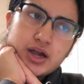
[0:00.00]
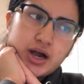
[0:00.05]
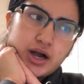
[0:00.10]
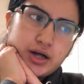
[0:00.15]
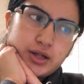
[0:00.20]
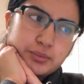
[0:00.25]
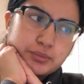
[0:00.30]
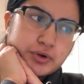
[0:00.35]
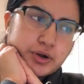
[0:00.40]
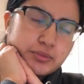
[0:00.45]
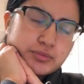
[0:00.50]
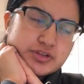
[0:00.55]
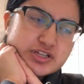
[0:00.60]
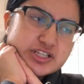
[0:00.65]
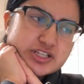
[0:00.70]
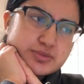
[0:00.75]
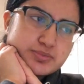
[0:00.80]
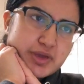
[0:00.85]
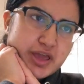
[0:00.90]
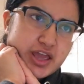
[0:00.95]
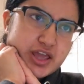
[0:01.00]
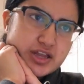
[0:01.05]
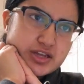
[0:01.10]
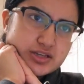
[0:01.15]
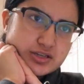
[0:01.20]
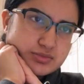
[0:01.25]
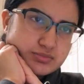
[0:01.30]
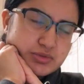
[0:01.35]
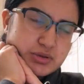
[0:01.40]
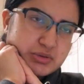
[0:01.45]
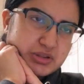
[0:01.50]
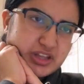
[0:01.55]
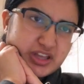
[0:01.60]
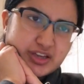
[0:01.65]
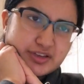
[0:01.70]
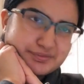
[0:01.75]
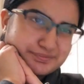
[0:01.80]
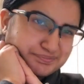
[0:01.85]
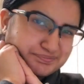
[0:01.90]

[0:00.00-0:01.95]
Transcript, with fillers: I'll probably spend maybe like,